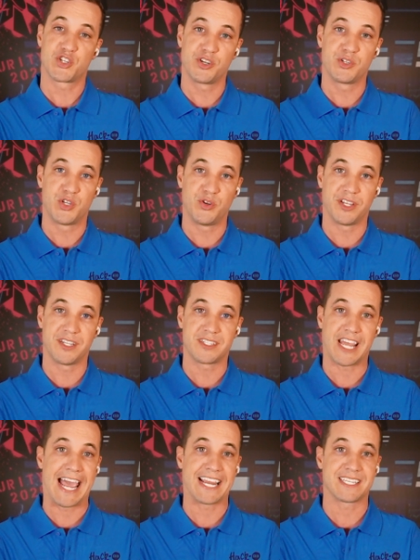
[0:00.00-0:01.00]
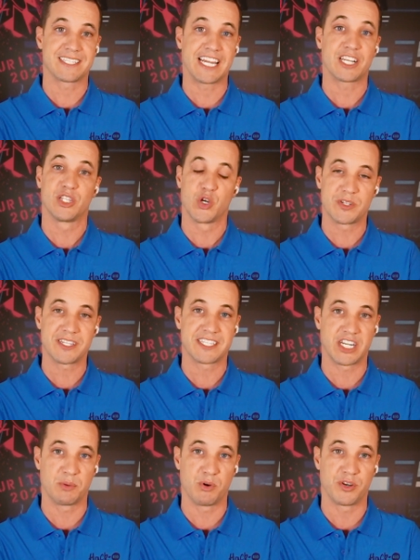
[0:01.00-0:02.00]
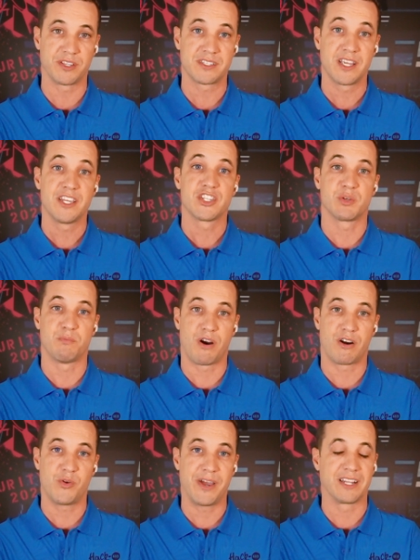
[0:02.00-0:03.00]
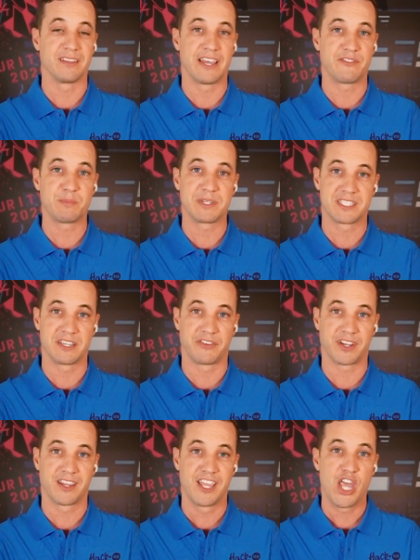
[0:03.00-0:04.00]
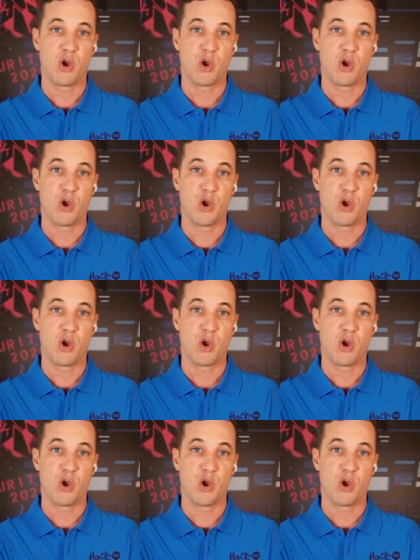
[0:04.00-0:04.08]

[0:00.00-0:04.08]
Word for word: you tune in to Hack-A-Sat closing ceremonies tomorrow at 11 Pacific,